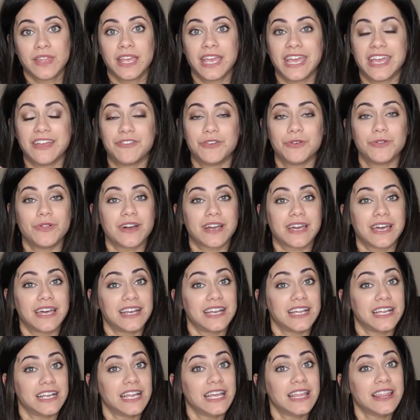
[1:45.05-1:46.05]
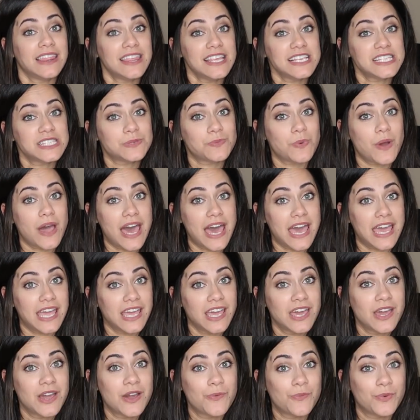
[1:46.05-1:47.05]
If you look at it this
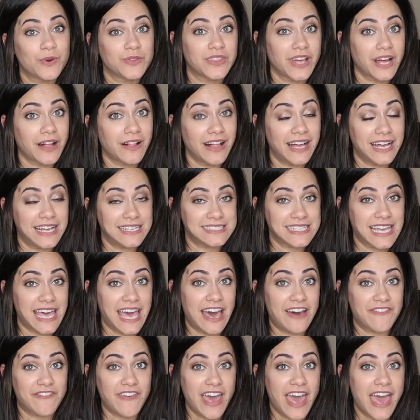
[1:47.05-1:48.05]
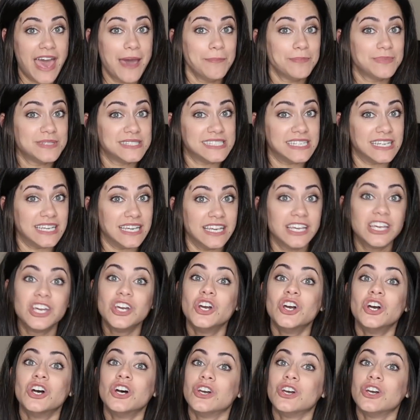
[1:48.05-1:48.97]
way, with the glass half empty,